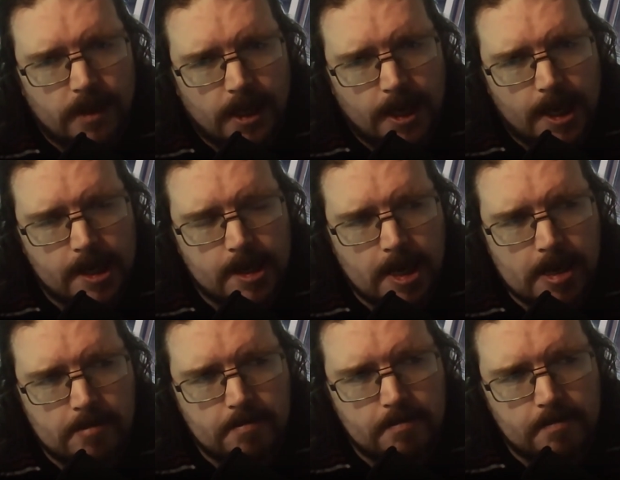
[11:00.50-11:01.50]

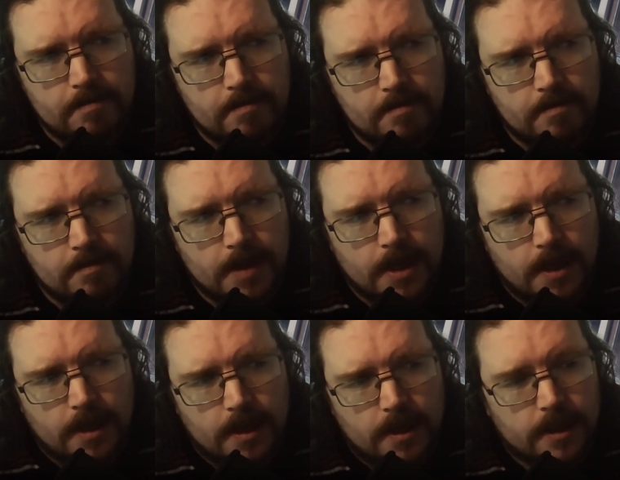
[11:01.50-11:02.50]
and
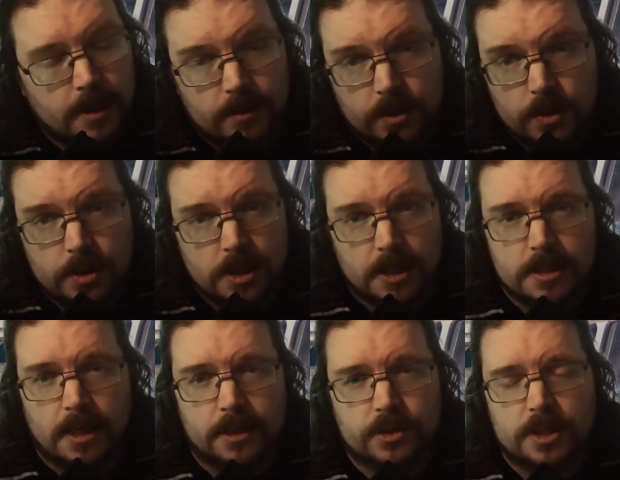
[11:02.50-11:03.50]
use a nice
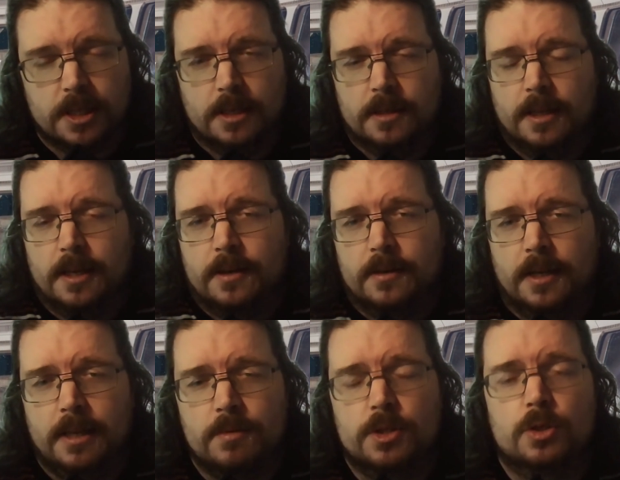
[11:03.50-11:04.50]
Likert scale on that.
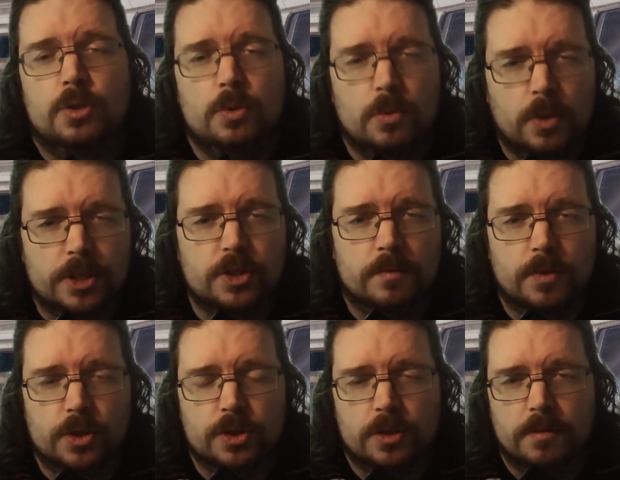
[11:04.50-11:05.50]
And that was the 2-question
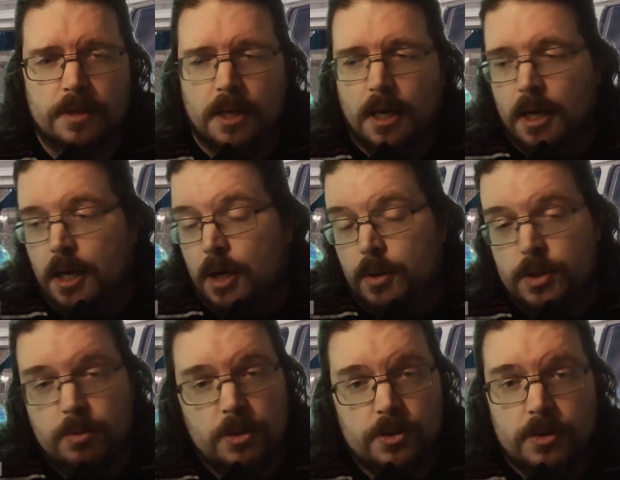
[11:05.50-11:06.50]
version of it,
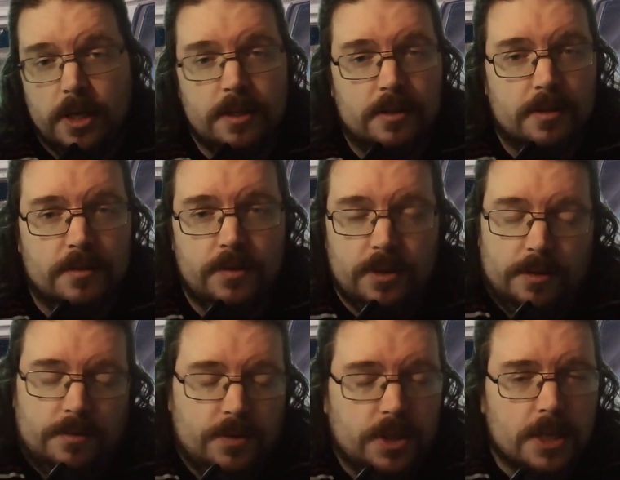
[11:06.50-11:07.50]
which works great. It's very,
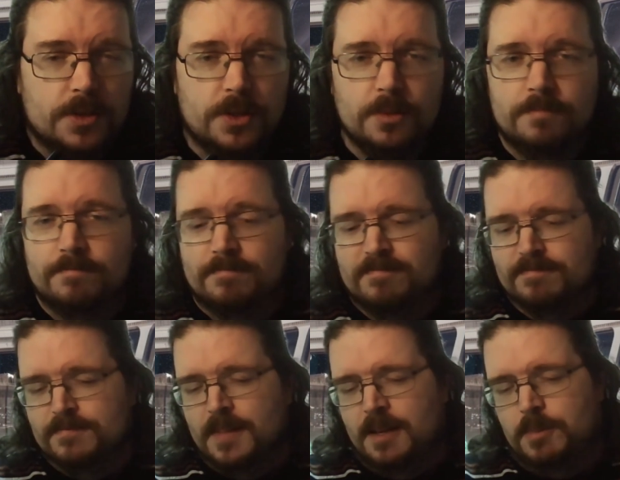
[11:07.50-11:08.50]
very nice too.
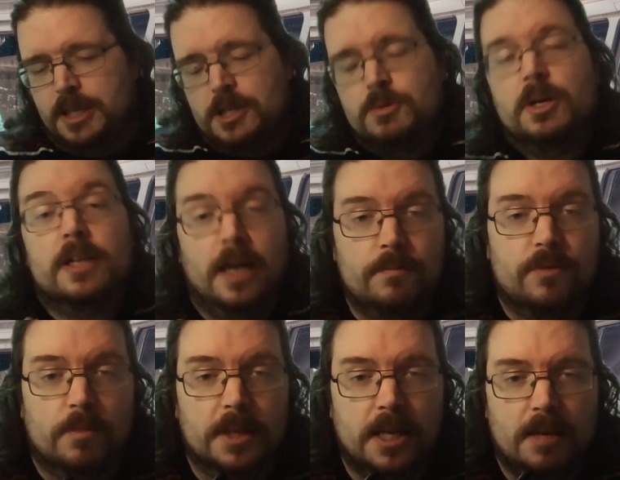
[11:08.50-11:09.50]
But that's where it came
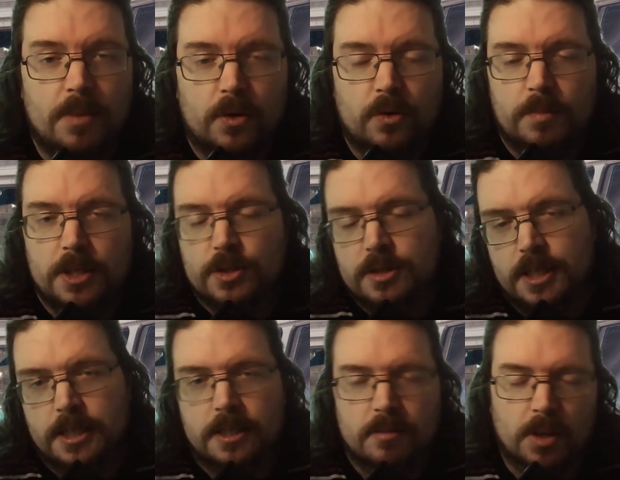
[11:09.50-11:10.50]
from. It came out of me just
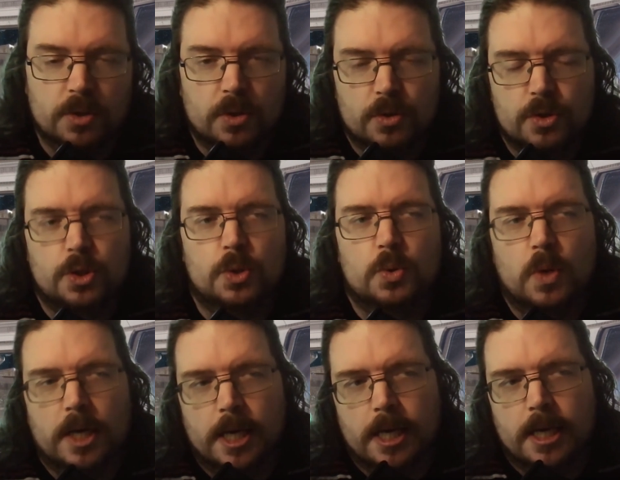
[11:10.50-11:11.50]
thinking about those two,